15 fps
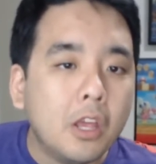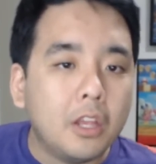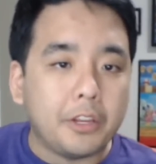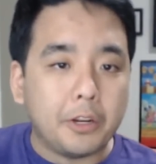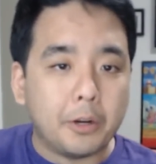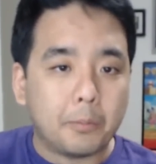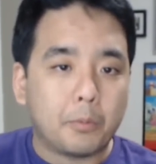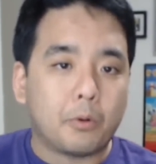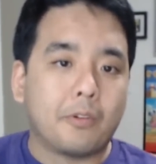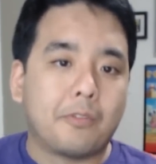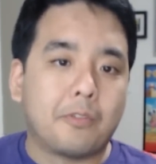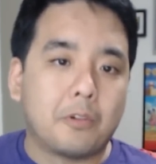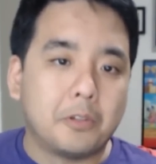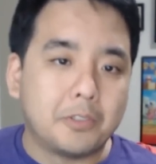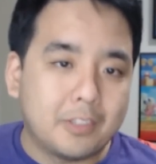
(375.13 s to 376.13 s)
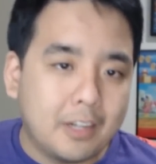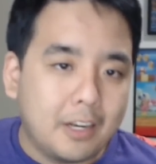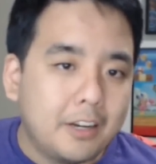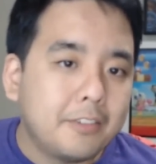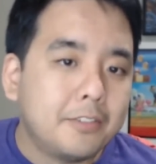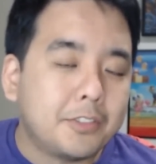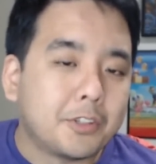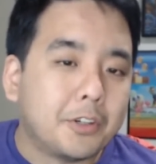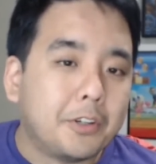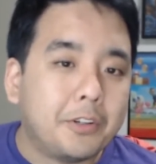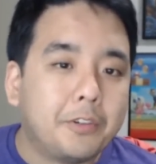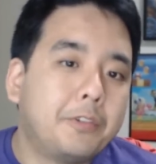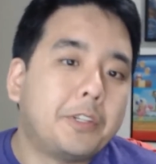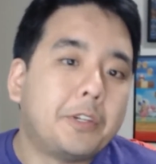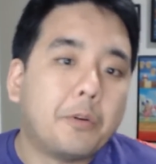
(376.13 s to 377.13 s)
you know, peripheral stuff.
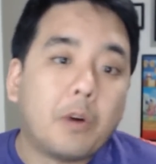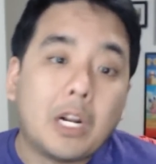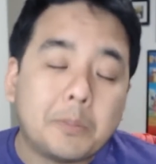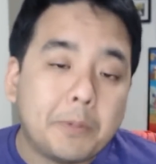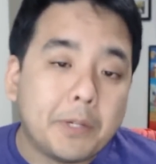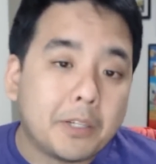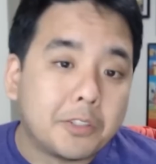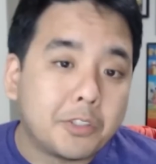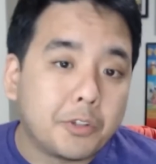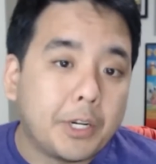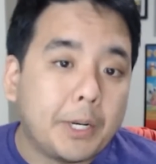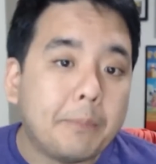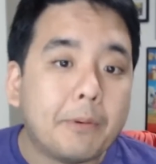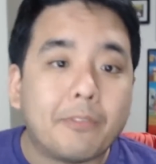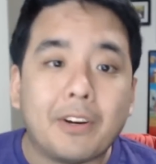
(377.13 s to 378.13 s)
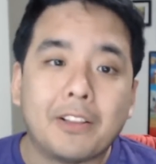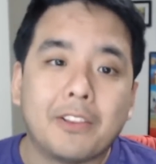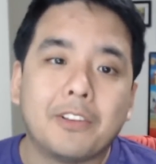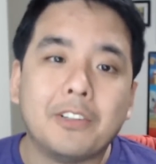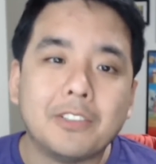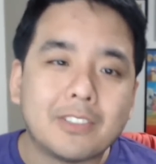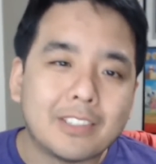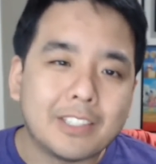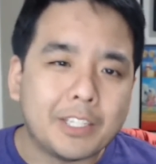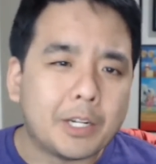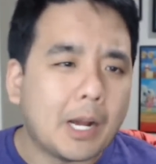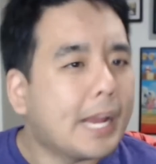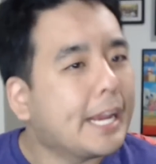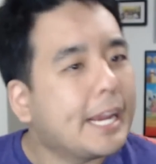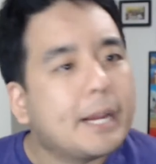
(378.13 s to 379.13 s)
So when you watch me on stream, if I lose, you know,
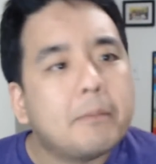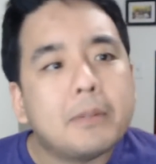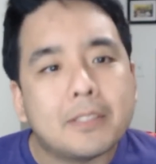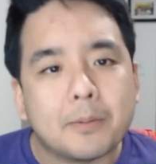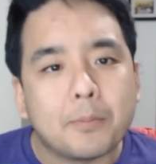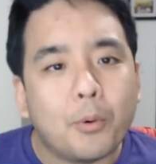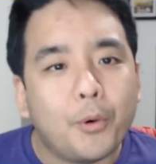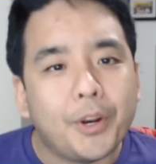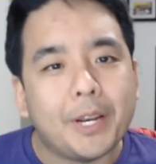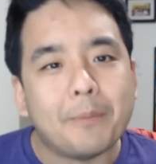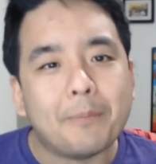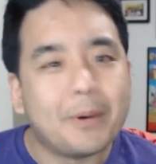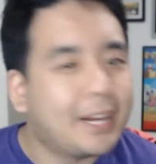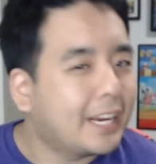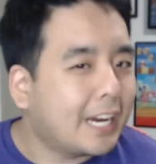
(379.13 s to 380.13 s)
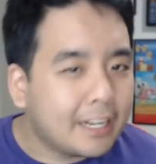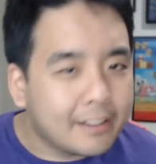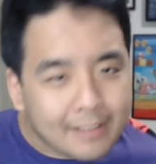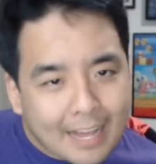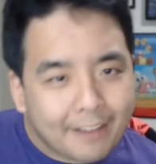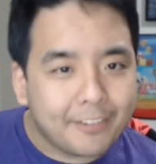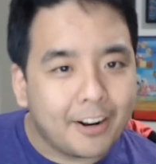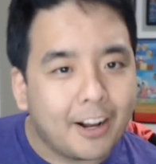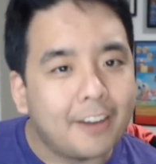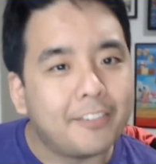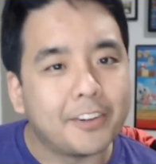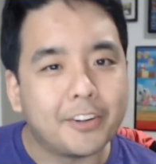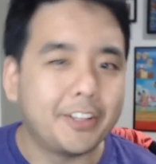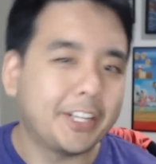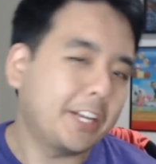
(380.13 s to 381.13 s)
I am disappointed, but I kind of laugh it off
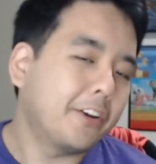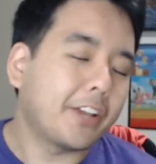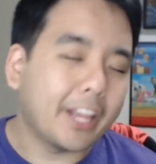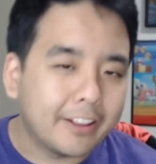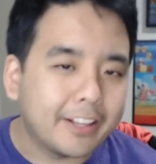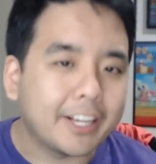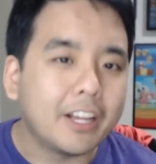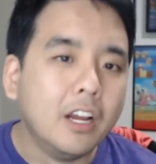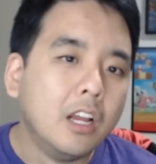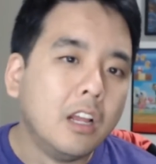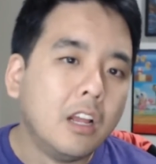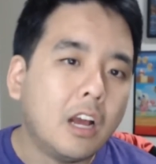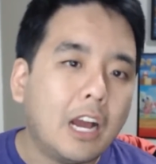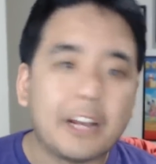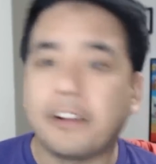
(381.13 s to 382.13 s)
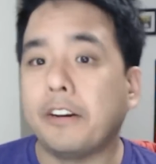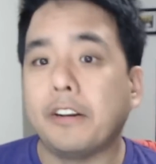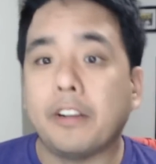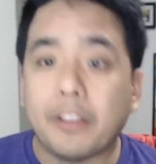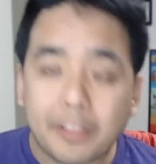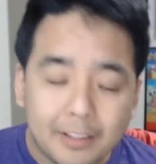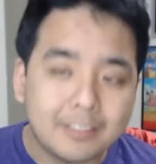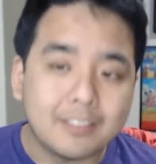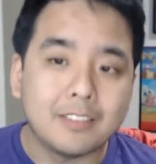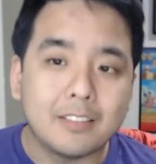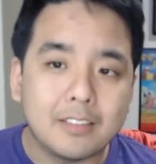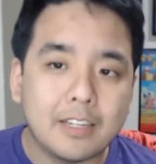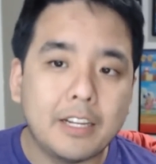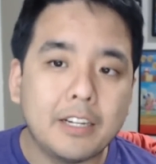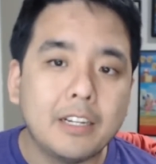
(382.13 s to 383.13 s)
and go like, okay, like I could have done this
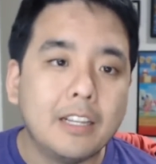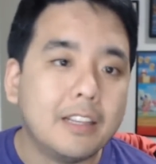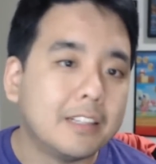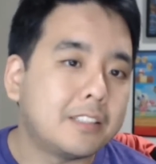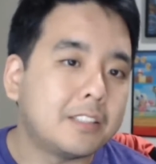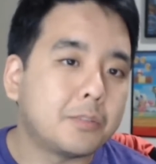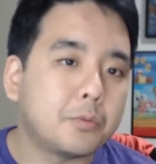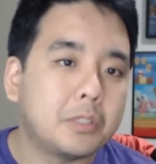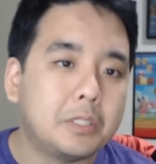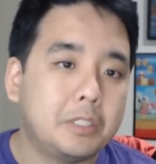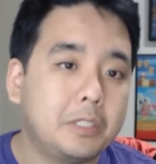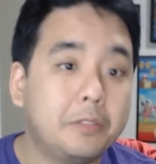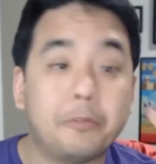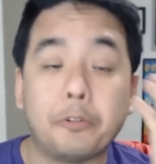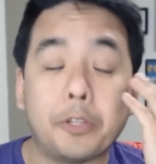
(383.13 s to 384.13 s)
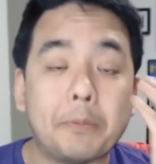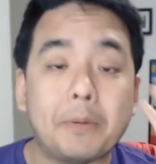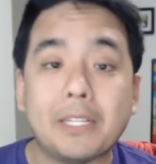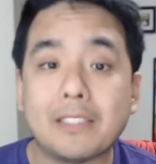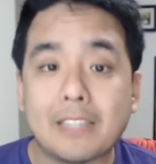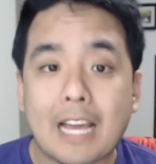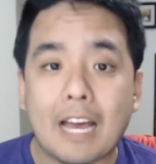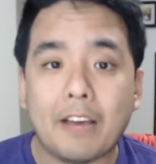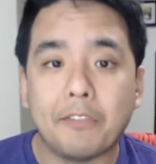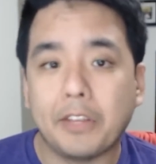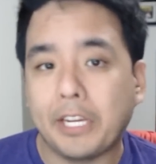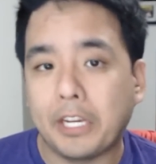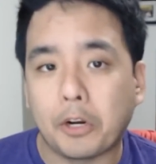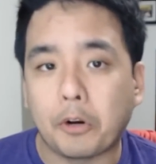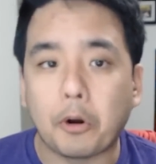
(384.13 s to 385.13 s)
instead. And this is what it really means to have
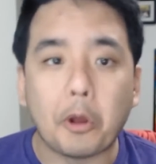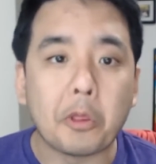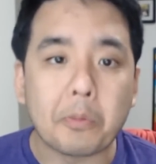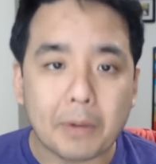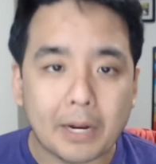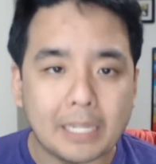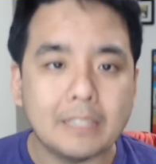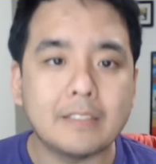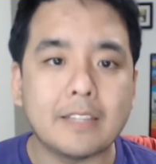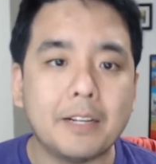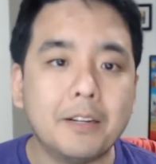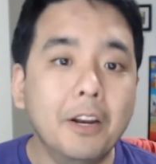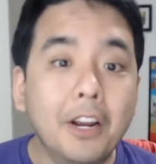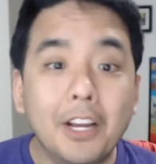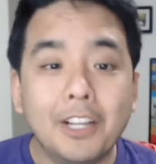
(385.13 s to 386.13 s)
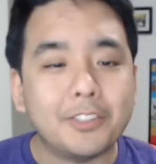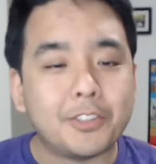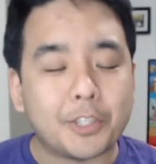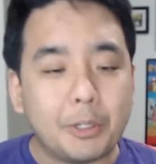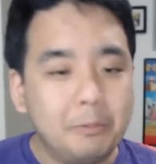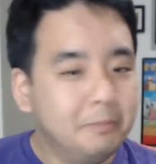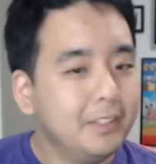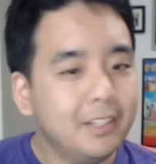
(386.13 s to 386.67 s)
like a growth mindset. So